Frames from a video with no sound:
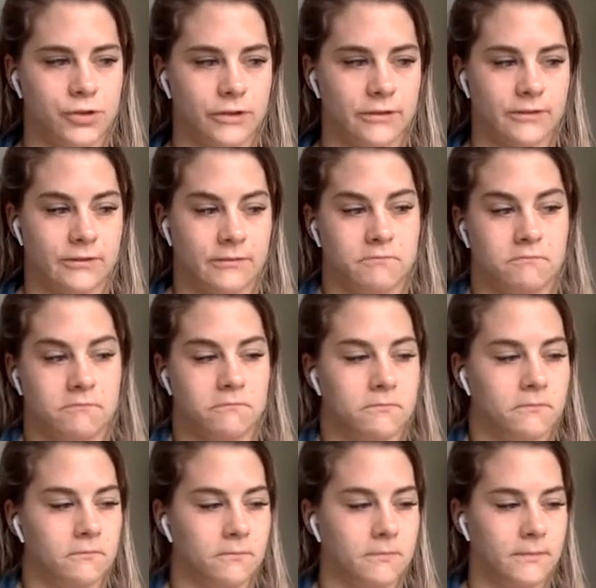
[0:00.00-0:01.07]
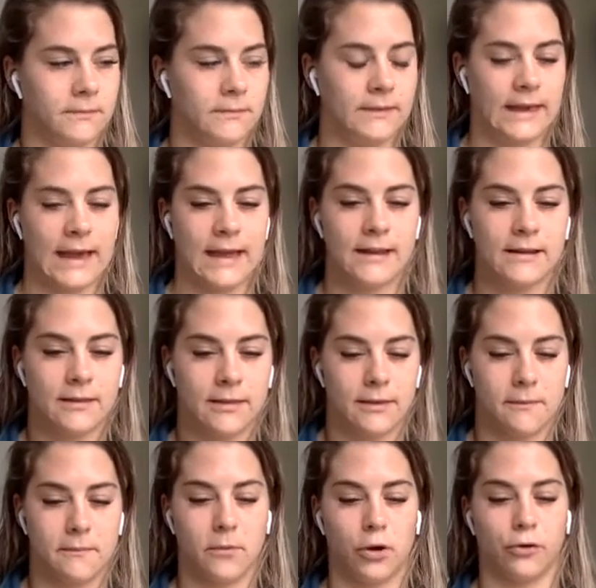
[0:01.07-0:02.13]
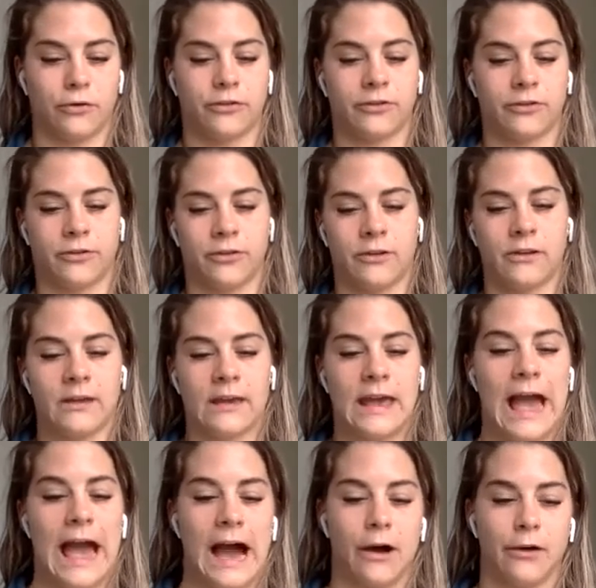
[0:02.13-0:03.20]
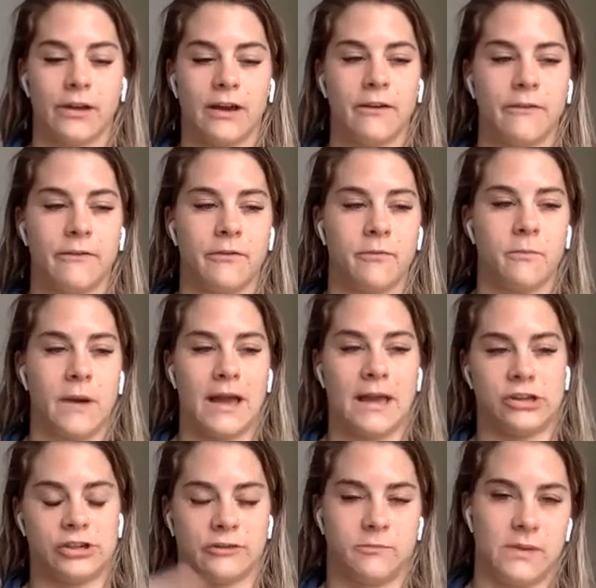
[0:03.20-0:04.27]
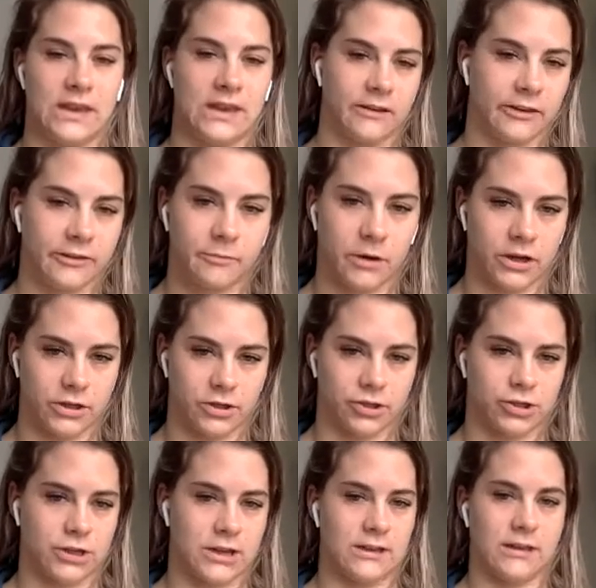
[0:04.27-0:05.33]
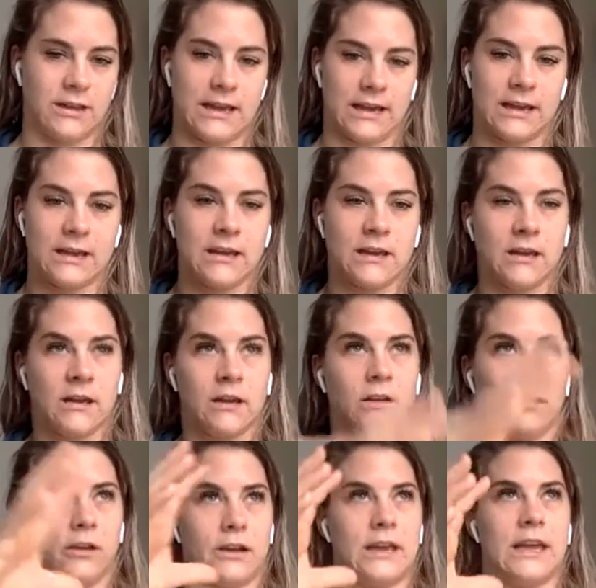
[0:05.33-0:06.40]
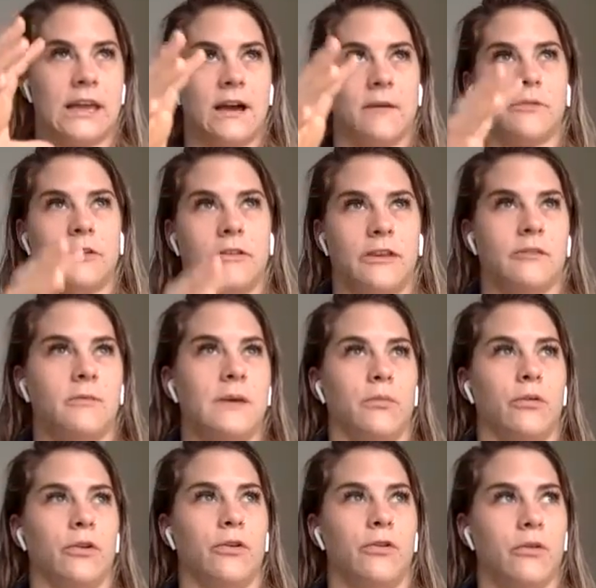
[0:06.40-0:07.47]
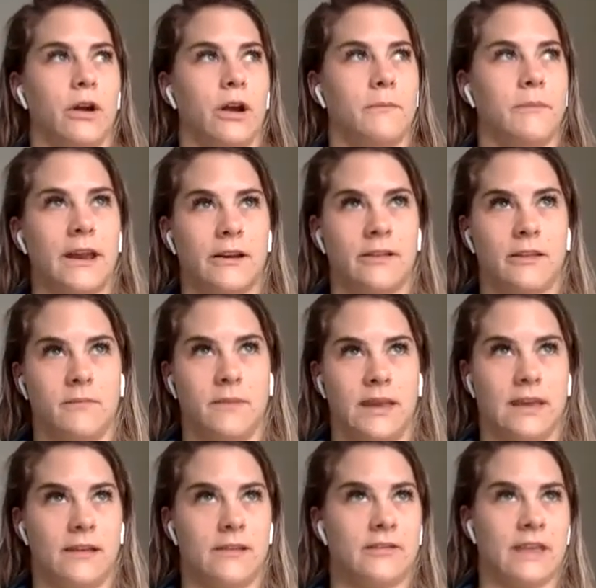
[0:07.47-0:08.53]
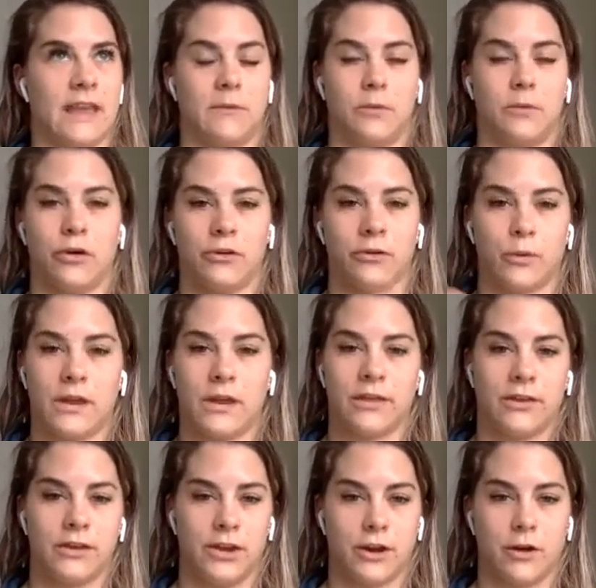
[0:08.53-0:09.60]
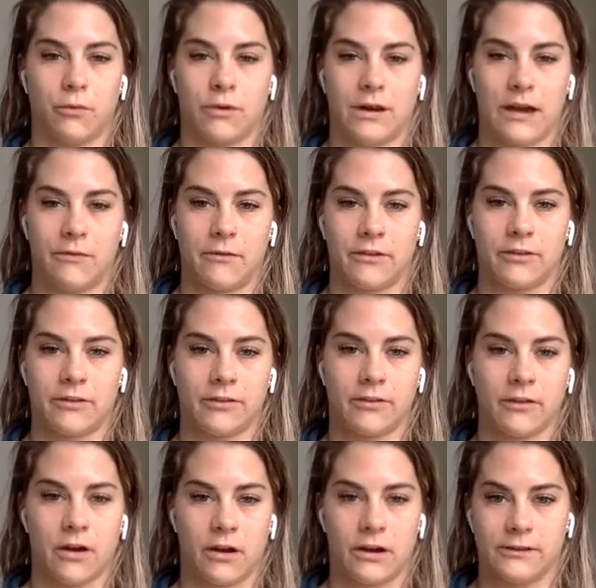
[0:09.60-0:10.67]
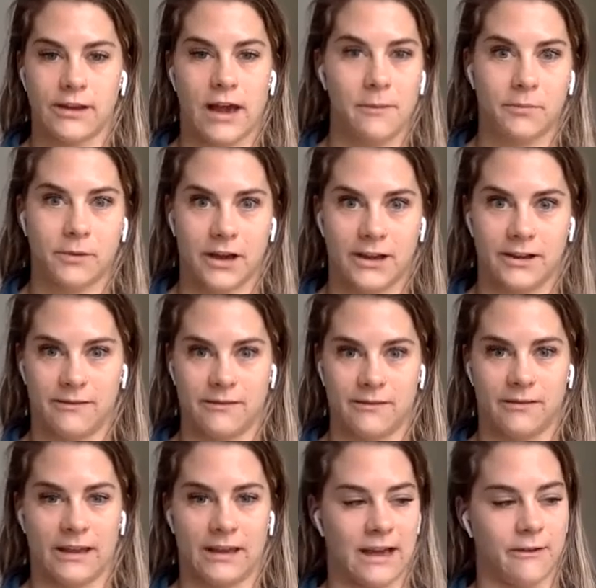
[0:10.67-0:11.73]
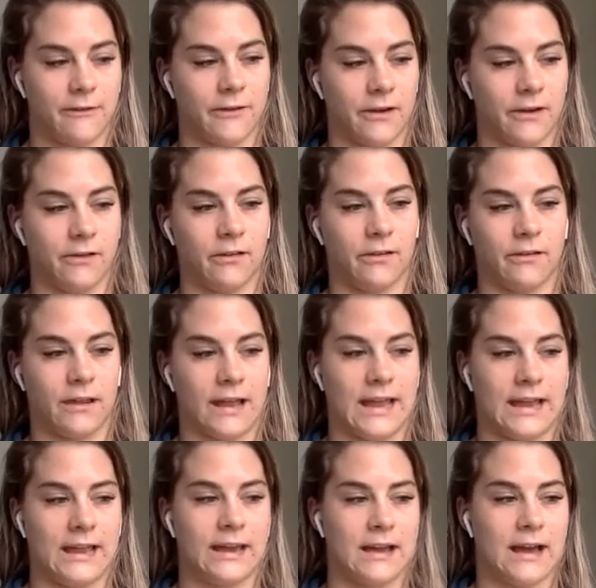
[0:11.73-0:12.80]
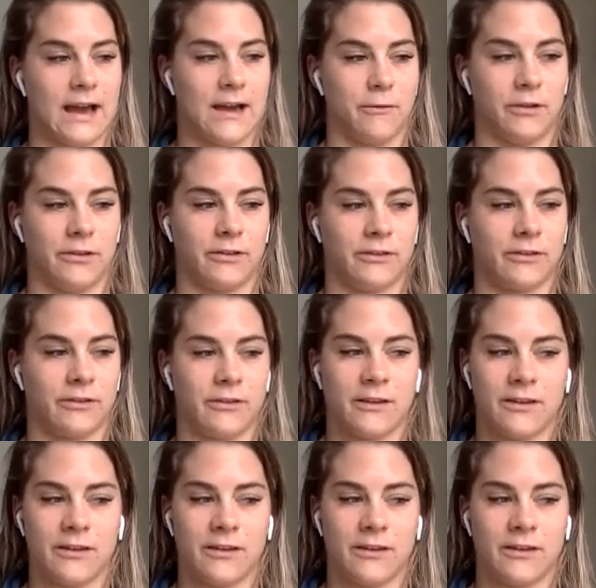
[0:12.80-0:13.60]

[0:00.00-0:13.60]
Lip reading: just get the most out of by just being a sponge and like looking up to these people who are better than me. Same goes with, you know, when I was on Top Gun, like I felt like I was